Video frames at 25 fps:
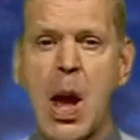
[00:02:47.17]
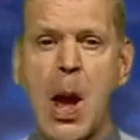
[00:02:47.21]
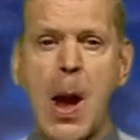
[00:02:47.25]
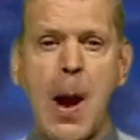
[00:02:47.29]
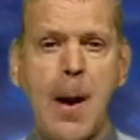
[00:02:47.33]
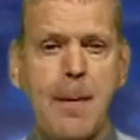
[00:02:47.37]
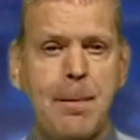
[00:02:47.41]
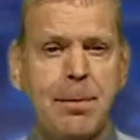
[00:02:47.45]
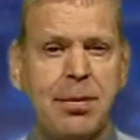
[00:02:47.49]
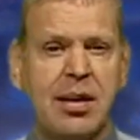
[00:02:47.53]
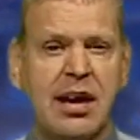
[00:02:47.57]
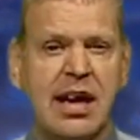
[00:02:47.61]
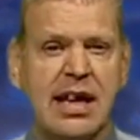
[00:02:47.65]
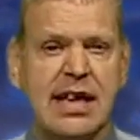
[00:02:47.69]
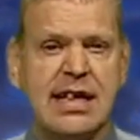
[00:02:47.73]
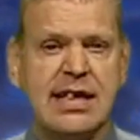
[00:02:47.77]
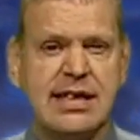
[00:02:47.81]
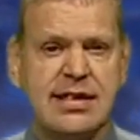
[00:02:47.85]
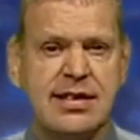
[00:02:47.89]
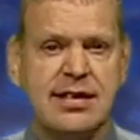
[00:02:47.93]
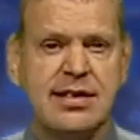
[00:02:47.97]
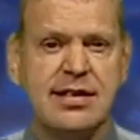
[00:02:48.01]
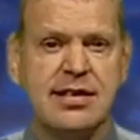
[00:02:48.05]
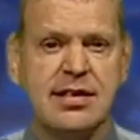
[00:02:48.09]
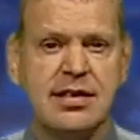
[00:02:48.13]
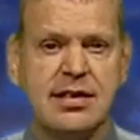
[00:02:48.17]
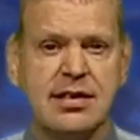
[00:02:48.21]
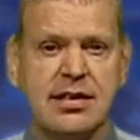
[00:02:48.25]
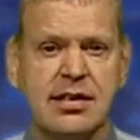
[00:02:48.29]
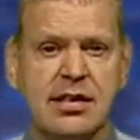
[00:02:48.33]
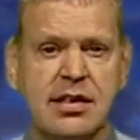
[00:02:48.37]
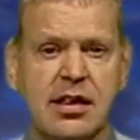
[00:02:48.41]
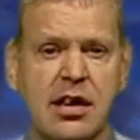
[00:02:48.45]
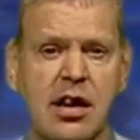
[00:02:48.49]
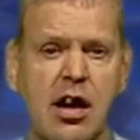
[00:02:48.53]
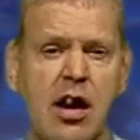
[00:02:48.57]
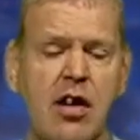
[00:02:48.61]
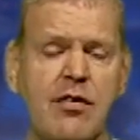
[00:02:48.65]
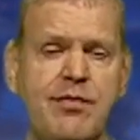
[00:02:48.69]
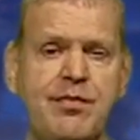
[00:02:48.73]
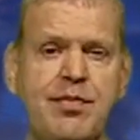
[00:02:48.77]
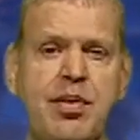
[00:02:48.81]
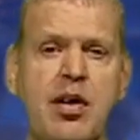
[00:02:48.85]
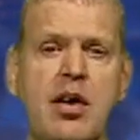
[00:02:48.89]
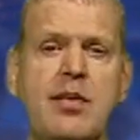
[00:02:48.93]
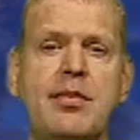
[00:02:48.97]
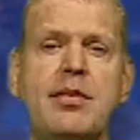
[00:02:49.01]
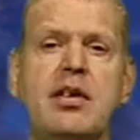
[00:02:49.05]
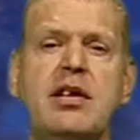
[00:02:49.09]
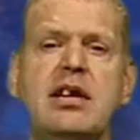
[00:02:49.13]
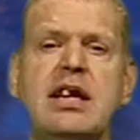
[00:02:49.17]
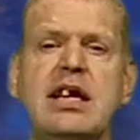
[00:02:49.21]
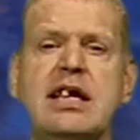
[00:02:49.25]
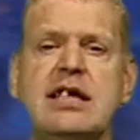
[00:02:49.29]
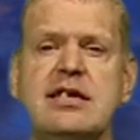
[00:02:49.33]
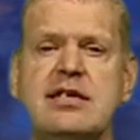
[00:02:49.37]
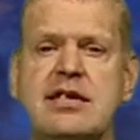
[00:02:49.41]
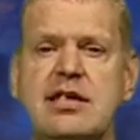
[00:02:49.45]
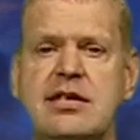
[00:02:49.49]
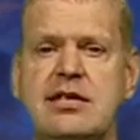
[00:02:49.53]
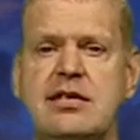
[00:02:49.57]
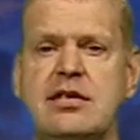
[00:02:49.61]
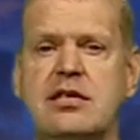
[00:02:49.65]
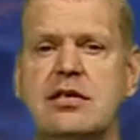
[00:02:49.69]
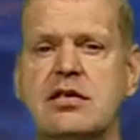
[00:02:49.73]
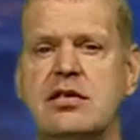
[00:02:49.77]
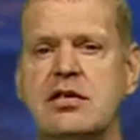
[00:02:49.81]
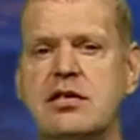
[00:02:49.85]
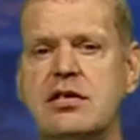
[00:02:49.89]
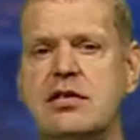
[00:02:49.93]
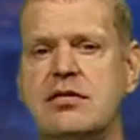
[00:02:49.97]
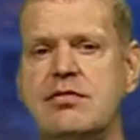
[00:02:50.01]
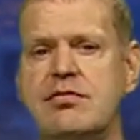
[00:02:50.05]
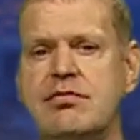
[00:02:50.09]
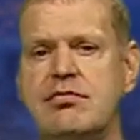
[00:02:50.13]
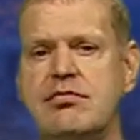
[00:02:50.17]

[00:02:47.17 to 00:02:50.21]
a place of permanent existence.